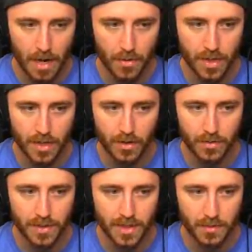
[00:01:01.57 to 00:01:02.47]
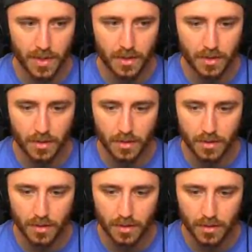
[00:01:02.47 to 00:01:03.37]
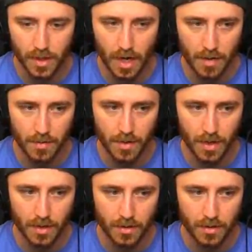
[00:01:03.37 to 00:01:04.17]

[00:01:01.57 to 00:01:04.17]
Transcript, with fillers: I would have killed him. Real sniping? Yeah. yeah.